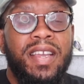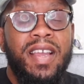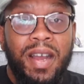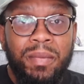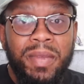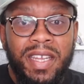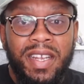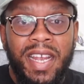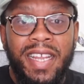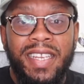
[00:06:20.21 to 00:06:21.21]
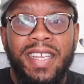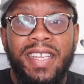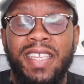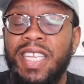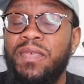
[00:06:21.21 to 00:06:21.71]
come here and
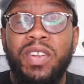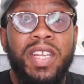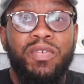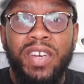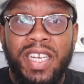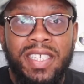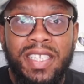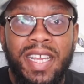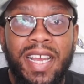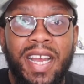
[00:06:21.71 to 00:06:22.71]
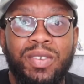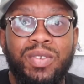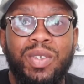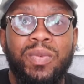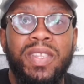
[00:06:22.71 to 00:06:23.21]
they, even though they're raised in that
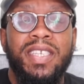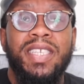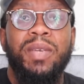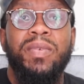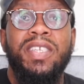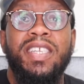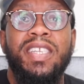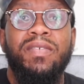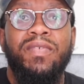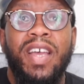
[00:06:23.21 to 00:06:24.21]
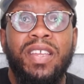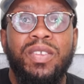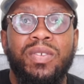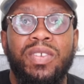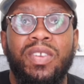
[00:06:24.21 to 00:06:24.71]
household with the same West Indian
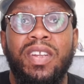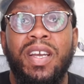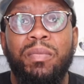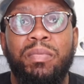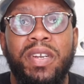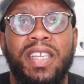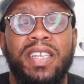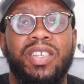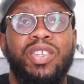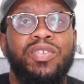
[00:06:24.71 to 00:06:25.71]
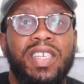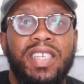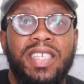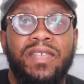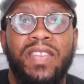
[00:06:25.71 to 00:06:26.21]
values and all the upbringing and the
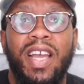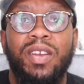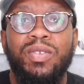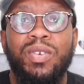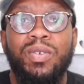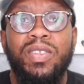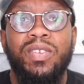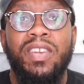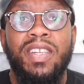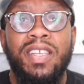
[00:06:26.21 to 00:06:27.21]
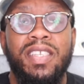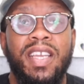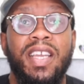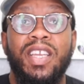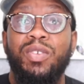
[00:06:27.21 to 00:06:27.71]
strictness of the household and all of this,
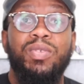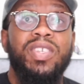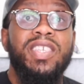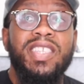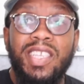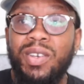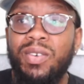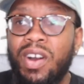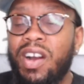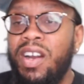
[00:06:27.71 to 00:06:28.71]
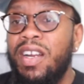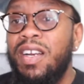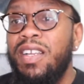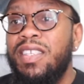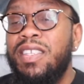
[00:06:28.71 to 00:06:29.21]
you still
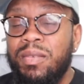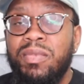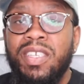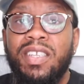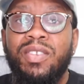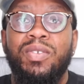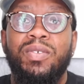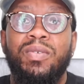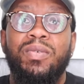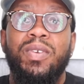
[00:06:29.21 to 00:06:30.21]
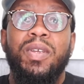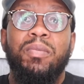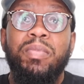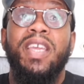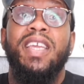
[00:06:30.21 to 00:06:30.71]
are subject to
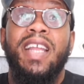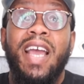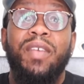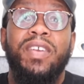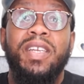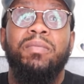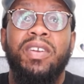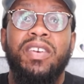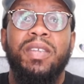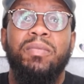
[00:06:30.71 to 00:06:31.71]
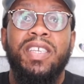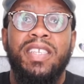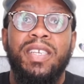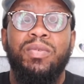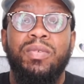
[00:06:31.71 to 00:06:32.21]
being an African American because
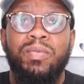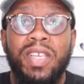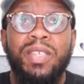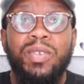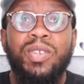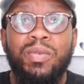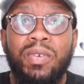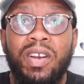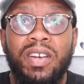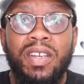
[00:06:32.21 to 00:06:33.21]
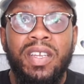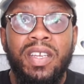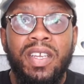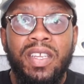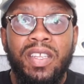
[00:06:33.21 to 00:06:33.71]
that's what you are,
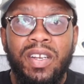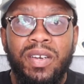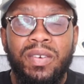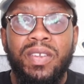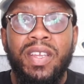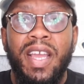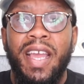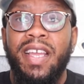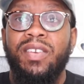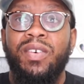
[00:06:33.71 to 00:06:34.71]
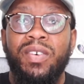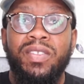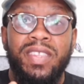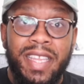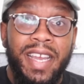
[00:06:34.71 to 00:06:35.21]
you know? And
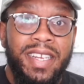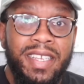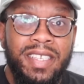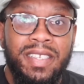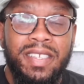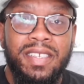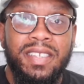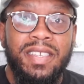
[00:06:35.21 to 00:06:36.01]
that is